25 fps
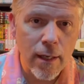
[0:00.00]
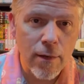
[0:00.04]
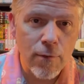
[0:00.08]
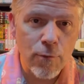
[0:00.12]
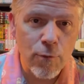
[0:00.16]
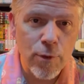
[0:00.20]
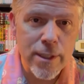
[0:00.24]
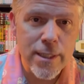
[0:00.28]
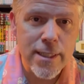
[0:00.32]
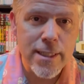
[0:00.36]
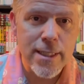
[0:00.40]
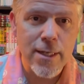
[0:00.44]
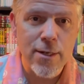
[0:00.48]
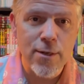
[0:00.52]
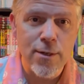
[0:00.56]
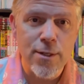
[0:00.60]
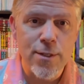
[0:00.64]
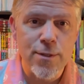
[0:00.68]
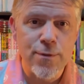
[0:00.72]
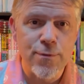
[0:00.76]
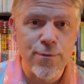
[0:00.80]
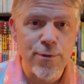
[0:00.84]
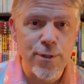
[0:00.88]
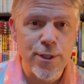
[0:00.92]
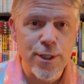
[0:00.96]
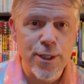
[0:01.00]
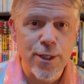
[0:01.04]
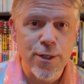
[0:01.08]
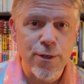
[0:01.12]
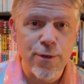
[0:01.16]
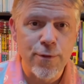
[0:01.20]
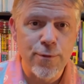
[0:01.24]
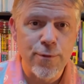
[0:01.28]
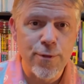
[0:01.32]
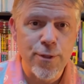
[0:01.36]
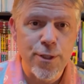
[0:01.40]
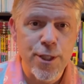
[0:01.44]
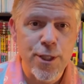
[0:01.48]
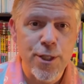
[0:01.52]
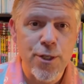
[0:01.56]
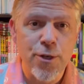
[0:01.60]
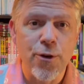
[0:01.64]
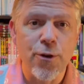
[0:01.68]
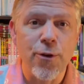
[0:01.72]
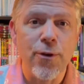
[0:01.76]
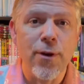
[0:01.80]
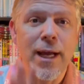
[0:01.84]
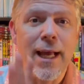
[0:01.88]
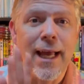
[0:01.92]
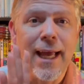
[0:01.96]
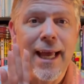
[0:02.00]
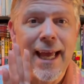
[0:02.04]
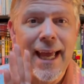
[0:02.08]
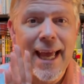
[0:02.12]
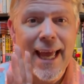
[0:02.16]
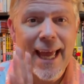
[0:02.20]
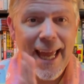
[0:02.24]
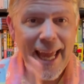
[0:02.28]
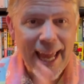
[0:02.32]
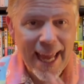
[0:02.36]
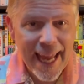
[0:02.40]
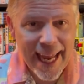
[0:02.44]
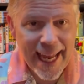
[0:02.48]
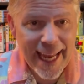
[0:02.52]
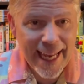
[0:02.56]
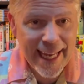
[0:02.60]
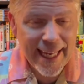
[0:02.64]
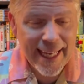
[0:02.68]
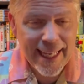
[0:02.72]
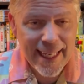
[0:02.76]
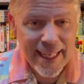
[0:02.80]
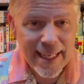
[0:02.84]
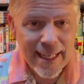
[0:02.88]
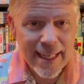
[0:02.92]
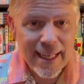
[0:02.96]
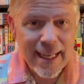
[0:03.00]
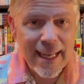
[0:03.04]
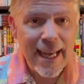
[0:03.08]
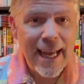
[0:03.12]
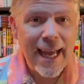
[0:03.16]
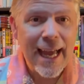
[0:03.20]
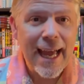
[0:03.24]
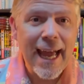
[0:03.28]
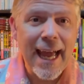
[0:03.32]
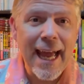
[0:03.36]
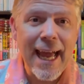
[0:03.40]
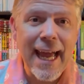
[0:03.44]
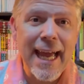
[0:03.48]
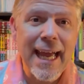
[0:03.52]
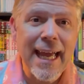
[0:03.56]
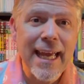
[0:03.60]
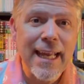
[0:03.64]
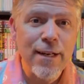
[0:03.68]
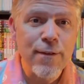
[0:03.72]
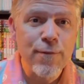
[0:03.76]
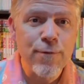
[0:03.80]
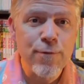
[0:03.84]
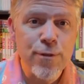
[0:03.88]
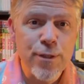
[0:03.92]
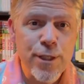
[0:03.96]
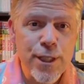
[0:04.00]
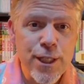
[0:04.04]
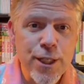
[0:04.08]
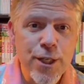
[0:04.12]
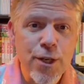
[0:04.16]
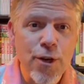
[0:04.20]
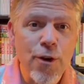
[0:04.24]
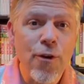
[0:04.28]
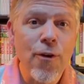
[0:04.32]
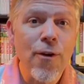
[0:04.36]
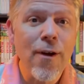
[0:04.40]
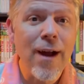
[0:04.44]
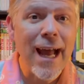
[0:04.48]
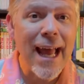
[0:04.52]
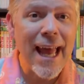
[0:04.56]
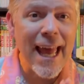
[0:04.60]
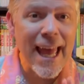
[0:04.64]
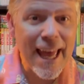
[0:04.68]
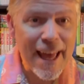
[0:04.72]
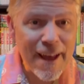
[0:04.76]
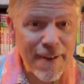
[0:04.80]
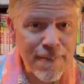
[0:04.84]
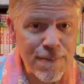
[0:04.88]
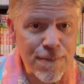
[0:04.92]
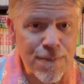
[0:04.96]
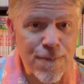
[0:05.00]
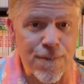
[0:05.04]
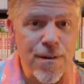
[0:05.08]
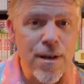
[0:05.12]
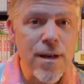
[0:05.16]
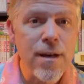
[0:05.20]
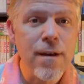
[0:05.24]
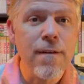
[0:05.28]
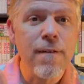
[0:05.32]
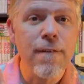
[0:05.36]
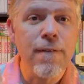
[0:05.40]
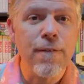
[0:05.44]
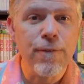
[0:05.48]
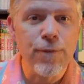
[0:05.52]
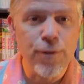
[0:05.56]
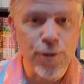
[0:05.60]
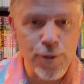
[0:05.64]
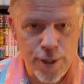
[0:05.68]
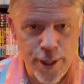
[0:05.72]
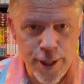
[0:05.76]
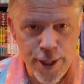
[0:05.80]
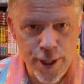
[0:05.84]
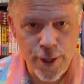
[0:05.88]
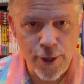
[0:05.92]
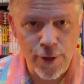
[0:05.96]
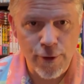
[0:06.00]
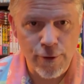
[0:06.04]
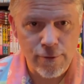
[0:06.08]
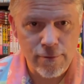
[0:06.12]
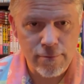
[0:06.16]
which there's FUJIKO Fujio A and FUJIKO F Fujio.